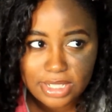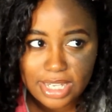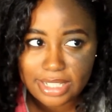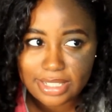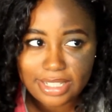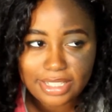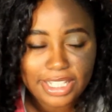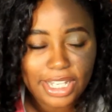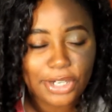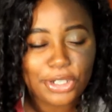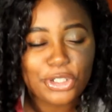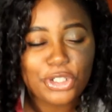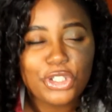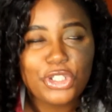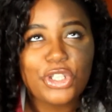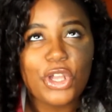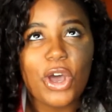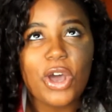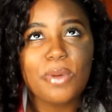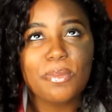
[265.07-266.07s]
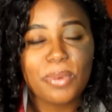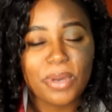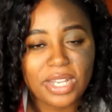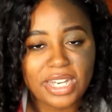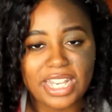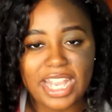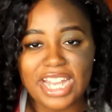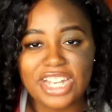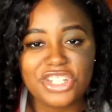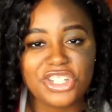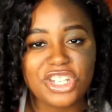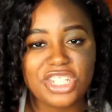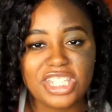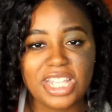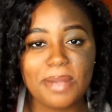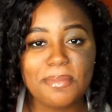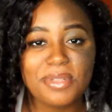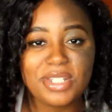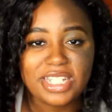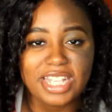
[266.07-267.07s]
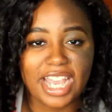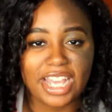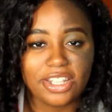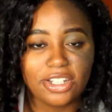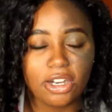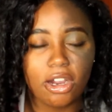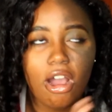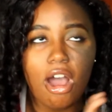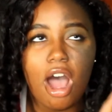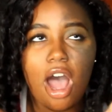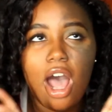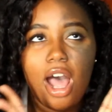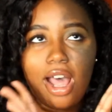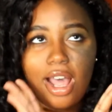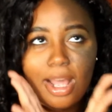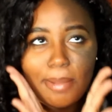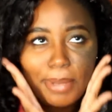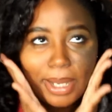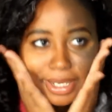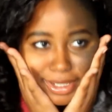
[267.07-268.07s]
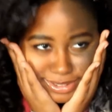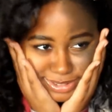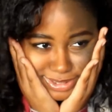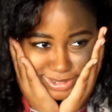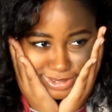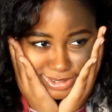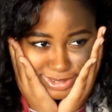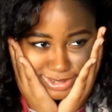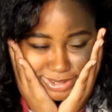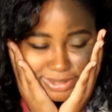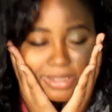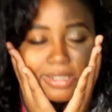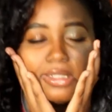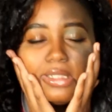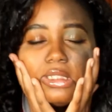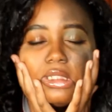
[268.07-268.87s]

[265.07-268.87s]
I think they are so pretty, and just them together, oh my god!